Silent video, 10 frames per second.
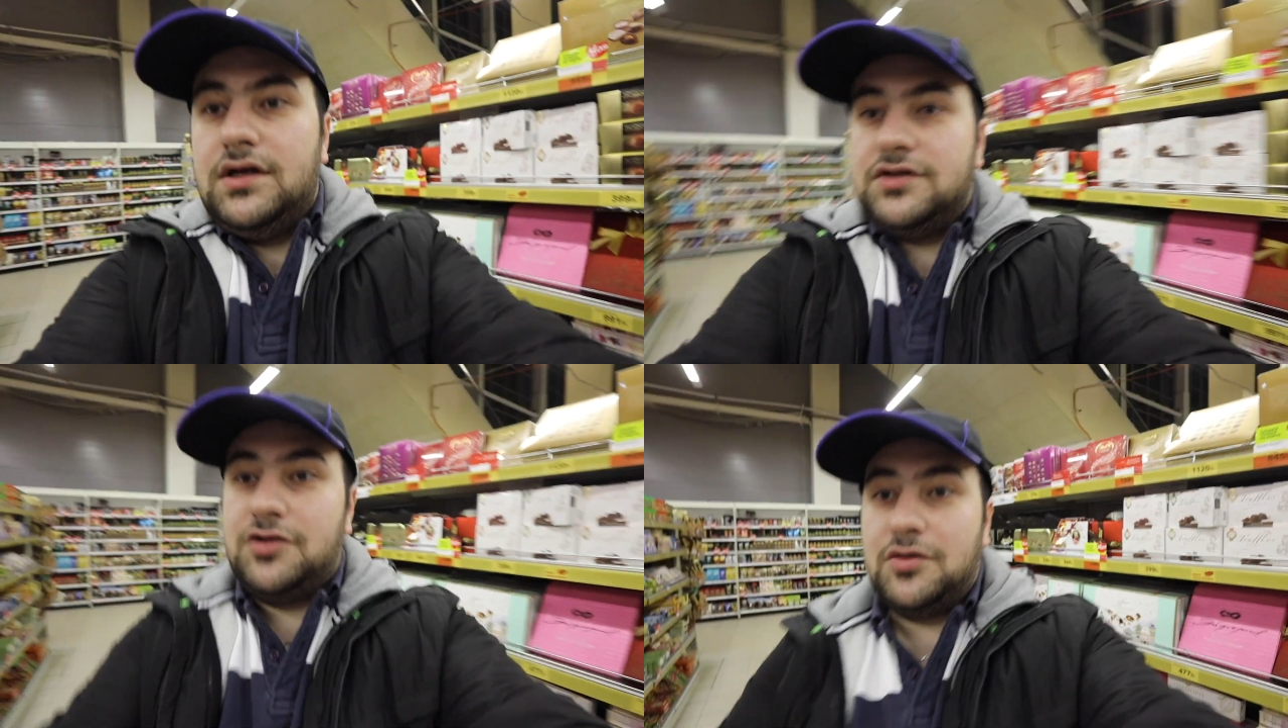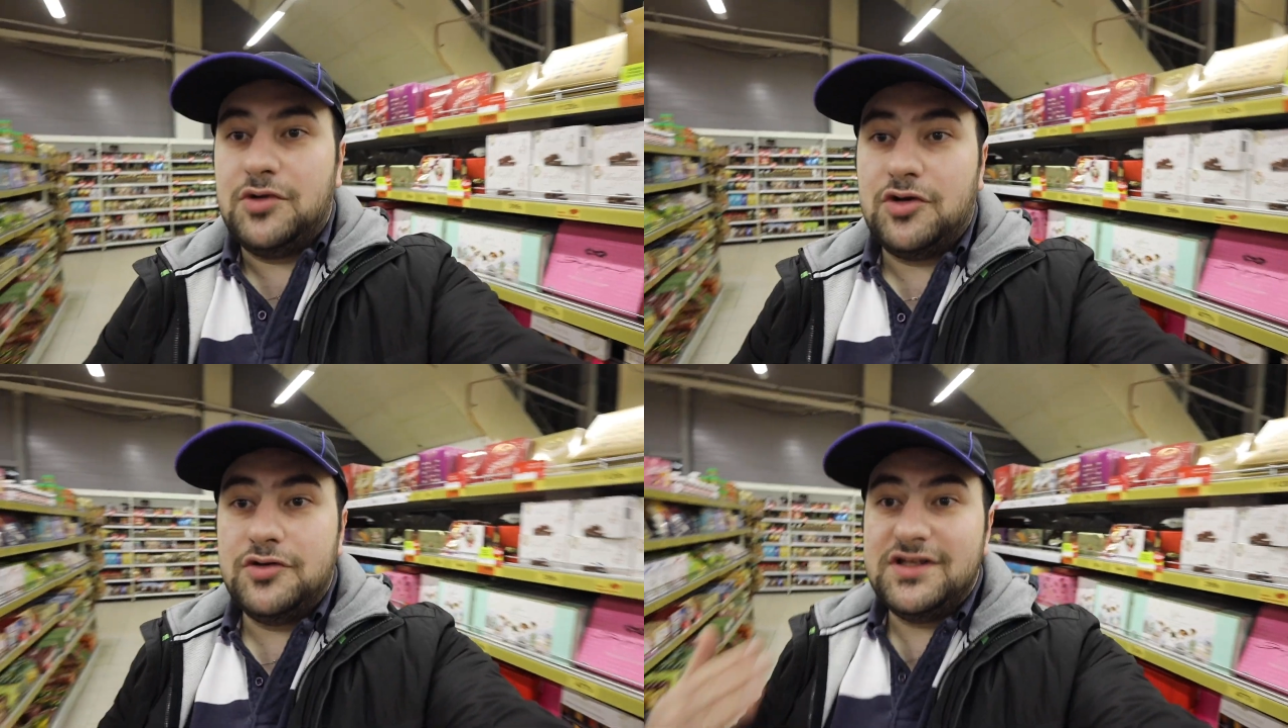So
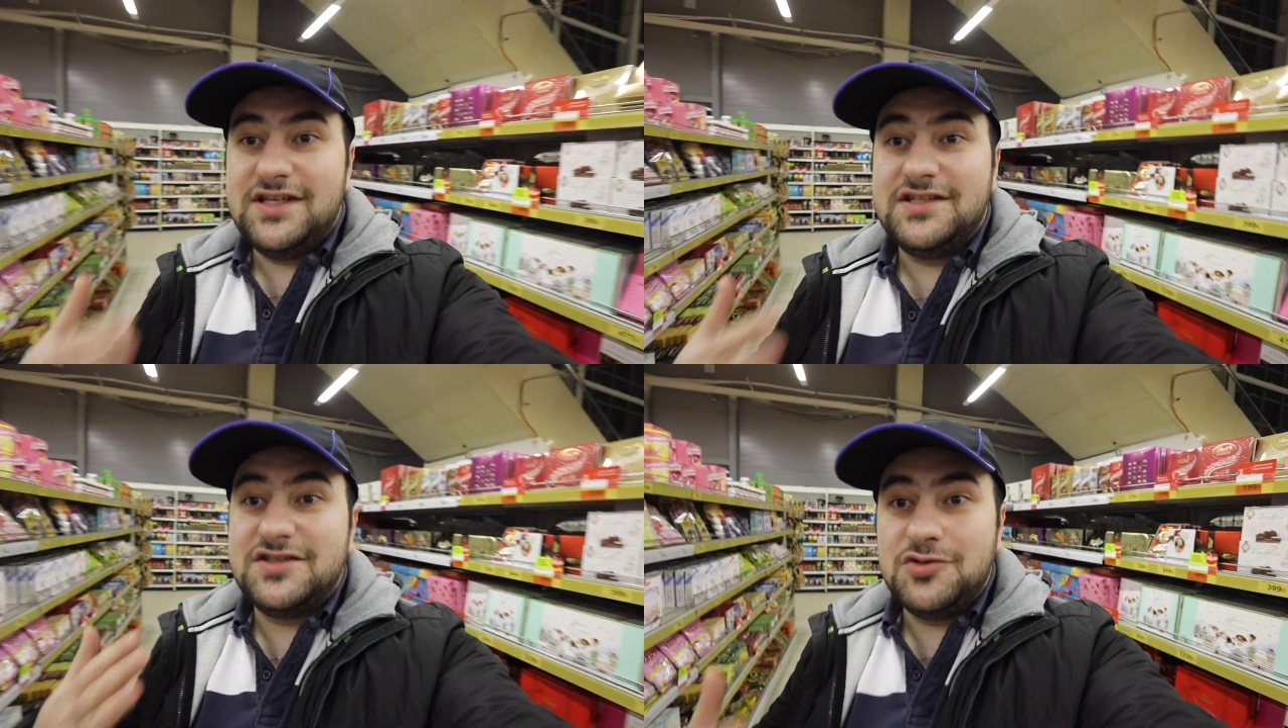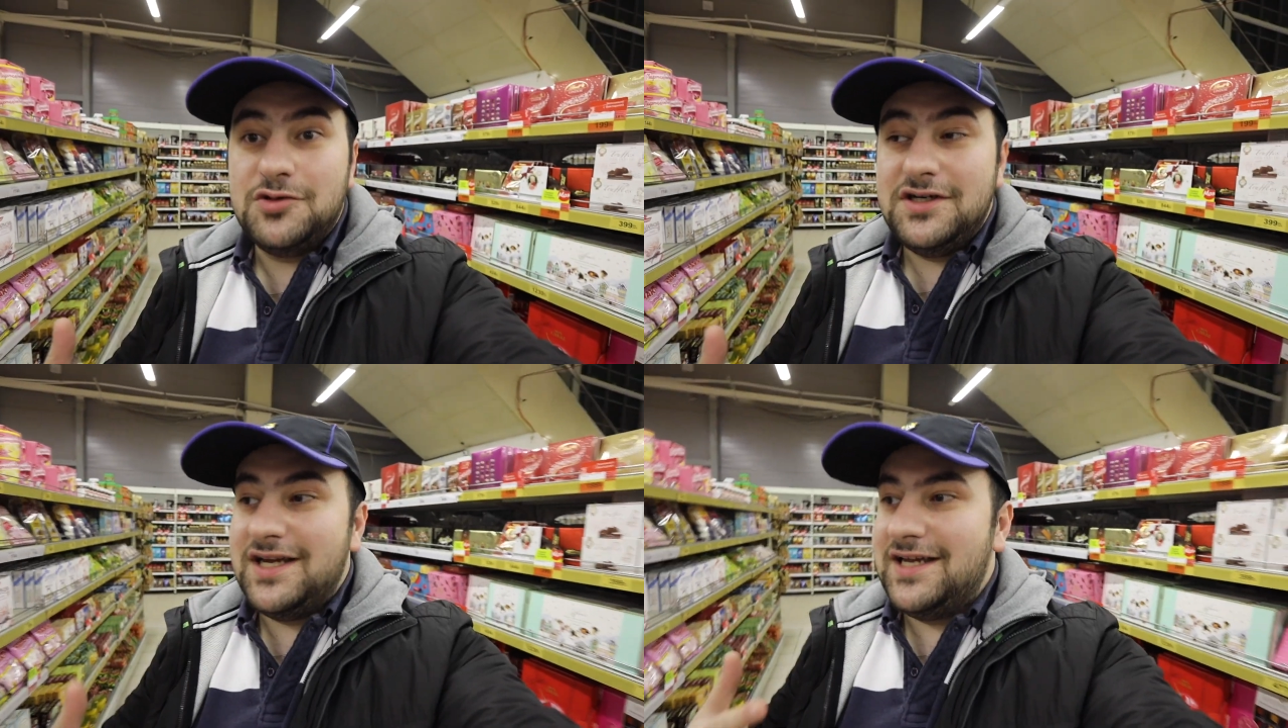I'm currently in the
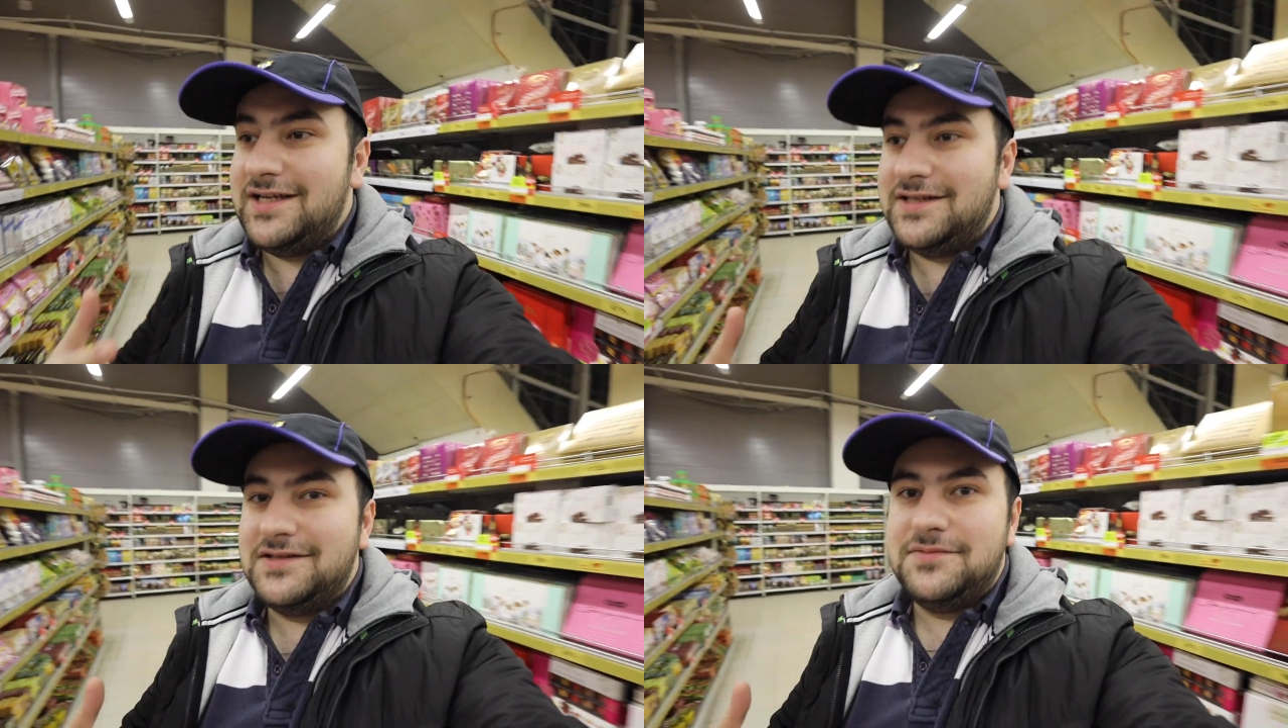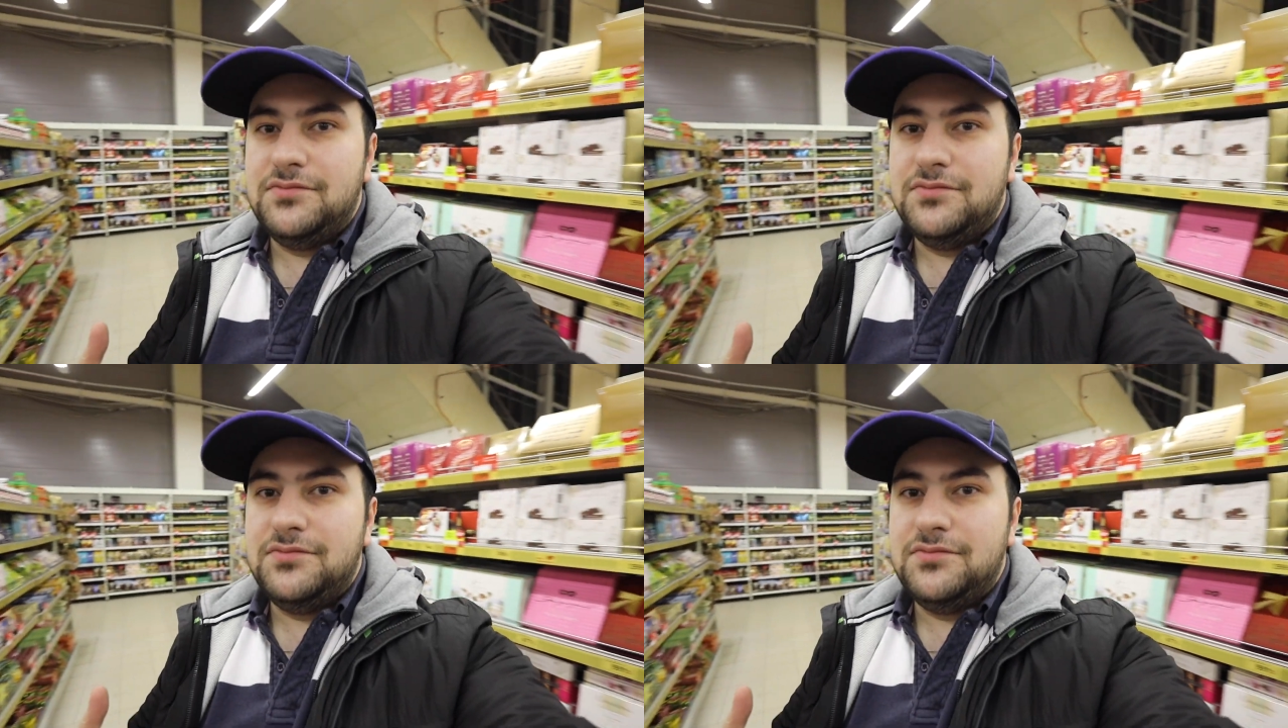store and